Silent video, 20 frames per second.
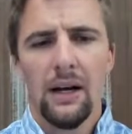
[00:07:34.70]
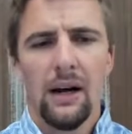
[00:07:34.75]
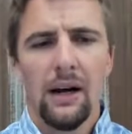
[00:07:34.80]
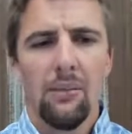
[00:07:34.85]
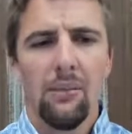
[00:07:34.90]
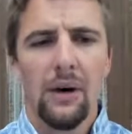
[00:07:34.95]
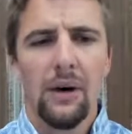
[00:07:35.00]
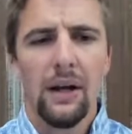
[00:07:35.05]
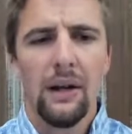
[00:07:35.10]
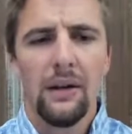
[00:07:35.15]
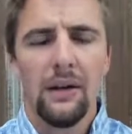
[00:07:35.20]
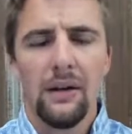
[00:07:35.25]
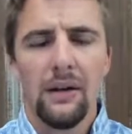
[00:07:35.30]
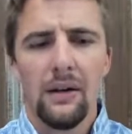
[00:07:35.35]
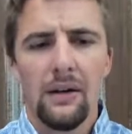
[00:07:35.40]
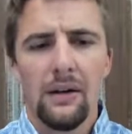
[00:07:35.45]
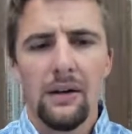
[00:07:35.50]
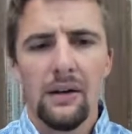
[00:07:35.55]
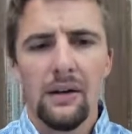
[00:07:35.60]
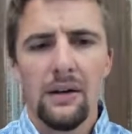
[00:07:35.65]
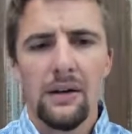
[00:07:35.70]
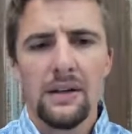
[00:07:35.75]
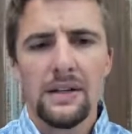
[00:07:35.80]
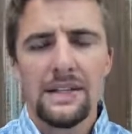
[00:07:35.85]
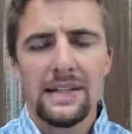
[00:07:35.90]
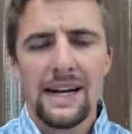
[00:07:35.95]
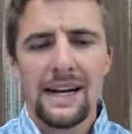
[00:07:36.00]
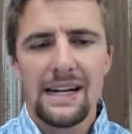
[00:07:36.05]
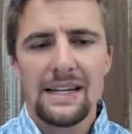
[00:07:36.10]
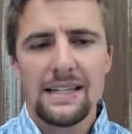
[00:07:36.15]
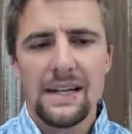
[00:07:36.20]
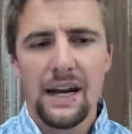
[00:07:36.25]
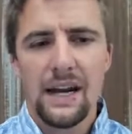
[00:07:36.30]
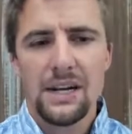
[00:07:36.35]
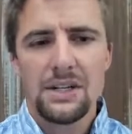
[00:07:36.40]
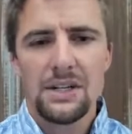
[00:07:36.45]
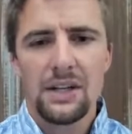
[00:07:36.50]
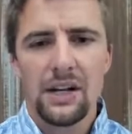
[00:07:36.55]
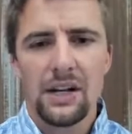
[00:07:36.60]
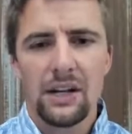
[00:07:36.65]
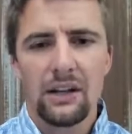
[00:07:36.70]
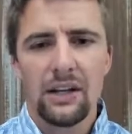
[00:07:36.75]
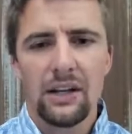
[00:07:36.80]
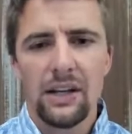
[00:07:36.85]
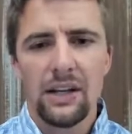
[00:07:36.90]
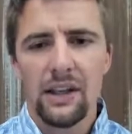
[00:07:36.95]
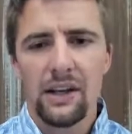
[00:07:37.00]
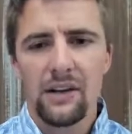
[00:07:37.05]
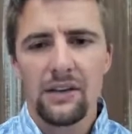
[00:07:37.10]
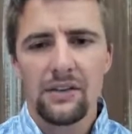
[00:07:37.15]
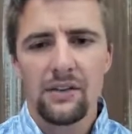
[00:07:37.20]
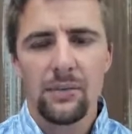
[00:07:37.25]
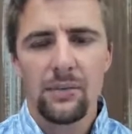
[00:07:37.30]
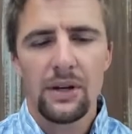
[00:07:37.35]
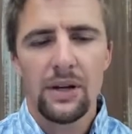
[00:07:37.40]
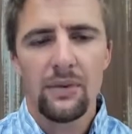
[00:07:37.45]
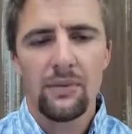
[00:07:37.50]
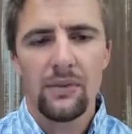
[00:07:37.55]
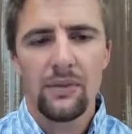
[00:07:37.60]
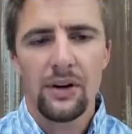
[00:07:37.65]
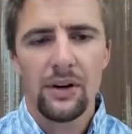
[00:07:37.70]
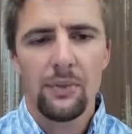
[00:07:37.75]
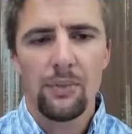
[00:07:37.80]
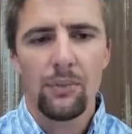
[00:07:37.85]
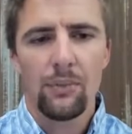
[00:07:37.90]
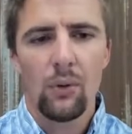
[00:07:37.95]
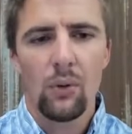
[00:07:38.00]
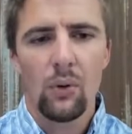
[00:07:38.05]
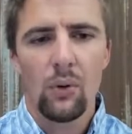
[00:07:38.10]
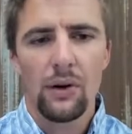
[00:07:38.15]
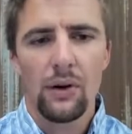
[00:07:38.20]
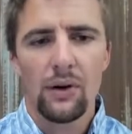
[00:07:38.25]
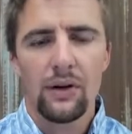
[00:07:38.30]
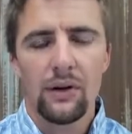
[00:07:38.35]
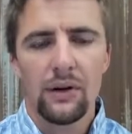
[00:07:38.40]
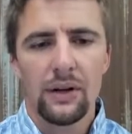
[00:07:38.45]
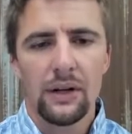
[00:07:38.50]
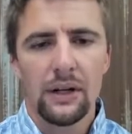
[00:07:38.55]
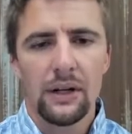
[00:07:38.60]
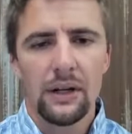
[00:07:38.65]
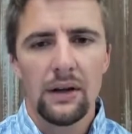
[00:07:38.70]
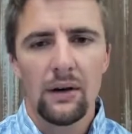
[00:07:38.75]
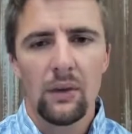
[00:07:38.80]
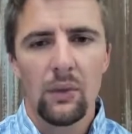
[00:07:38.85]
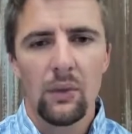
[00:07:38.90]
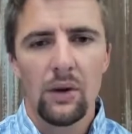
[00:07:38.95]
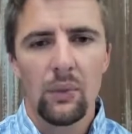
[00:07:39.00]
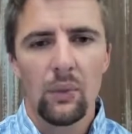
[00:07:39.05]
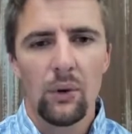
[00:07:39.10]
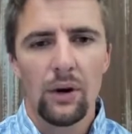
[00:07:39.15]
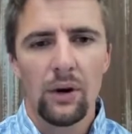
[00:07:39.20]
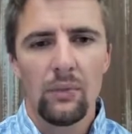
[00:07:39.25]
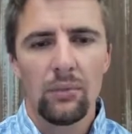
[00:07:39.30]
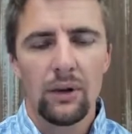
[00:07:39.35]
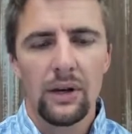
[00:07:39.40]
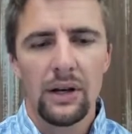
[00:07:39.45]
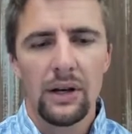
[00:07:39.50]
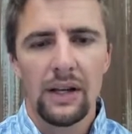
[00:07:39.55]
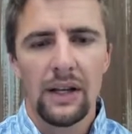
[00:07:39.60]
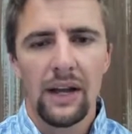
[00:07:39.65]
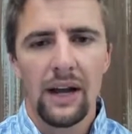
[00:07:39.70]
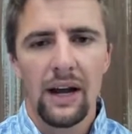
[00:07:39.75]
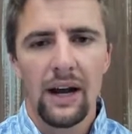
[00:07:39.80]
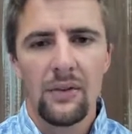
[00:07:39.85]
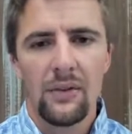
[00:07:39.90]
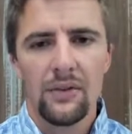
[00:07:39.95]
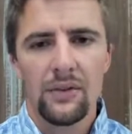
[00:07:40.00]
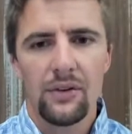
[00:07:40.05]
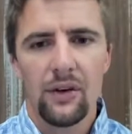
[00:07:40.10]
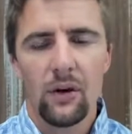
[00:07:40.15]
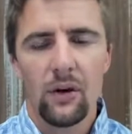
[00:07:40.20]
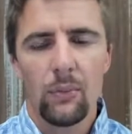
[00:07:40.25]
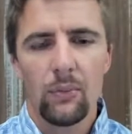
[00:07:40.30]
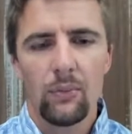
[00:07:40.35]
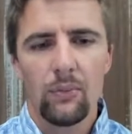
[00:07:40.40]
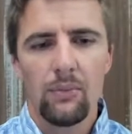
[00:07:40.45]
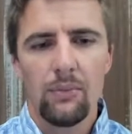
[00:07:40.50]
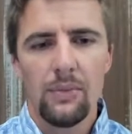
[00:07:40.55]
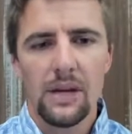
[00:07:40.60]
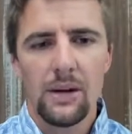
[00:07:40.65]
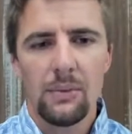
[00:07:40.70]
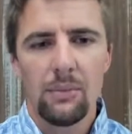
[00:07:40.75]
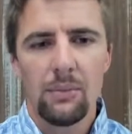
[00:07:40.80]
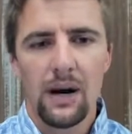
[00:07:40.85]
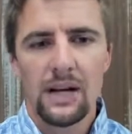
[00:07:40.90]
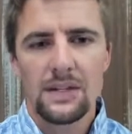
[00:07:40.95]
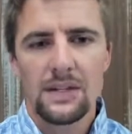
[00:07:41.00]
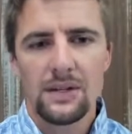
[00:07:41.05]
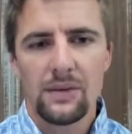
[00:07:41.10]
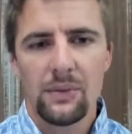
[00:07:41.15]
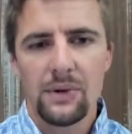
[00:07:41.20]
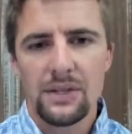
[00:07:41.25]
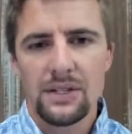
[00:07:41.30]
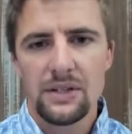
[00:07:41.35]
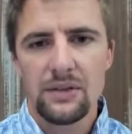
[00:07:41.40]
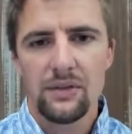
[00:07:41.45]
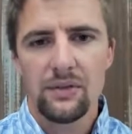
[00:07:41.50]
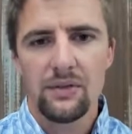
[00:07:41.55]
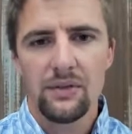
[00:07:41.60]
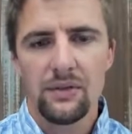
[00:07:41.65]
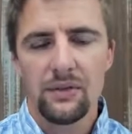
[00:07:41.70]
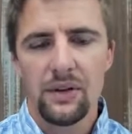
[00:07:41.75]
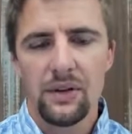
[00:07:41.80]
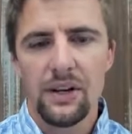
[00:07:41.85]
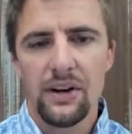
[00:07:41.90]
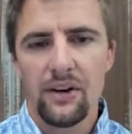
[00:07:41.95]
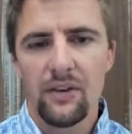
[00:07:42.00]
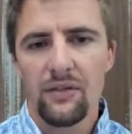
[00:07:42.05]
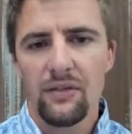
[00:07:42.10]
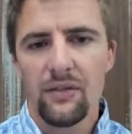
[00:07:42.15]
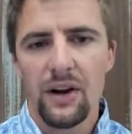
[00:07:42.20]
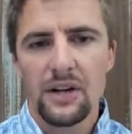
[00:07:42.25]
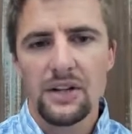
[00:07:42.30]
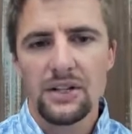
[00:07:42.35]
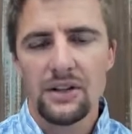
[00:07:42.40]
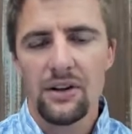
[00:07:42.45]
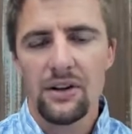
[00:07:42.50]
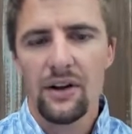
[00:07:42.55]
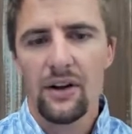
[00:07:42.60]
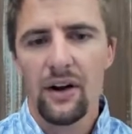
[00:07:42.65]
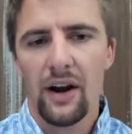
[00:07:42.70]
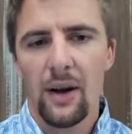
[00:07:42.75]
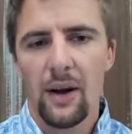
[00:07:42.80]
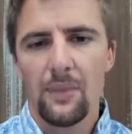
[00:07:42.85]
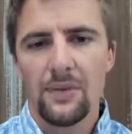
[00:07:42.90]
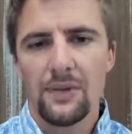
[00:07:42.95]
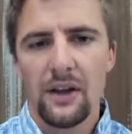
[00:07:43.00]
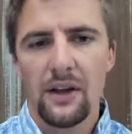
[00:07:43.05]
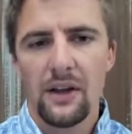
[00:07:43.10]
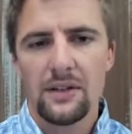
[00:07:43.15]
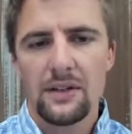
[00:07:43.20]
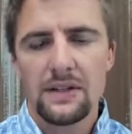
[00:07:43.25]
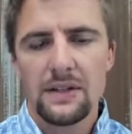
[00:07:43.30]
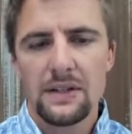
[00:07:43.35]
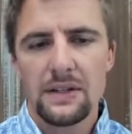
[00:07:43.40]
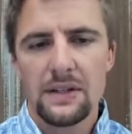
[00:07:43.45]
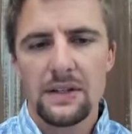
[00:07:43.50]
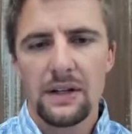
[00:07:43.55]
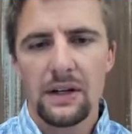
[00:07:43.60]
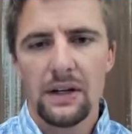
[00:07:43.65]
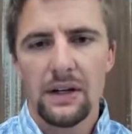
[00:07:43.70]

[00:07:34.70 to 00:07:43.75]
But sanitation and cleanliness become very important when we're implanting calves to help minimize the risk of ear infection and ear abscesses.